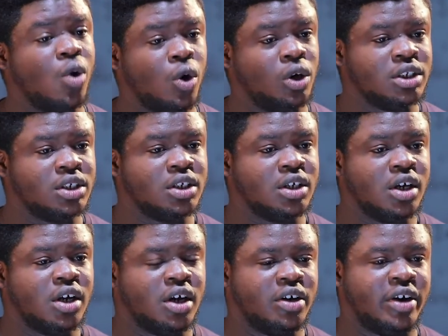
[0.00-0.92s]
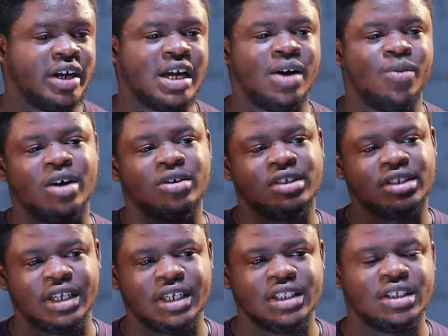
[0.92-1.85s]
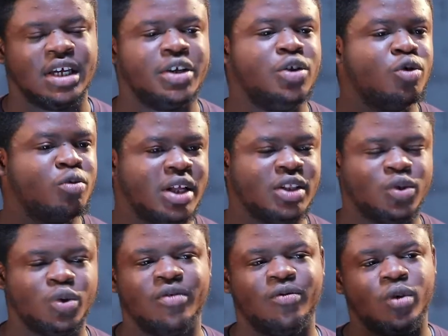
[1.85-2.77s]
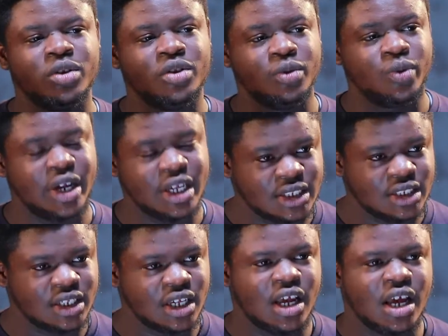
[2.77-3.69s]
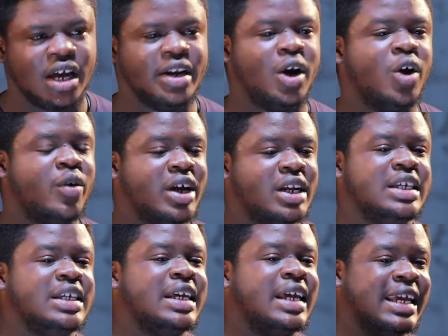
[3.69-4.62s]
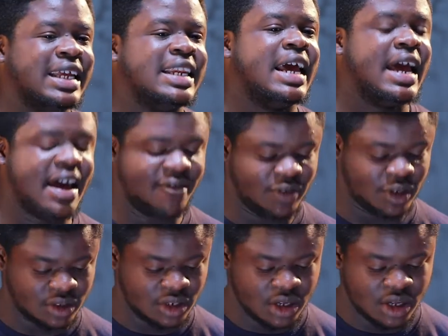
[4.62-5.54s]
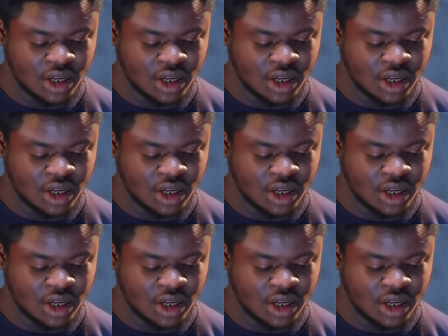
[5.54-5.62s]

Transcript: God, all right? And while saints are humans who have won the race and are already in heaven.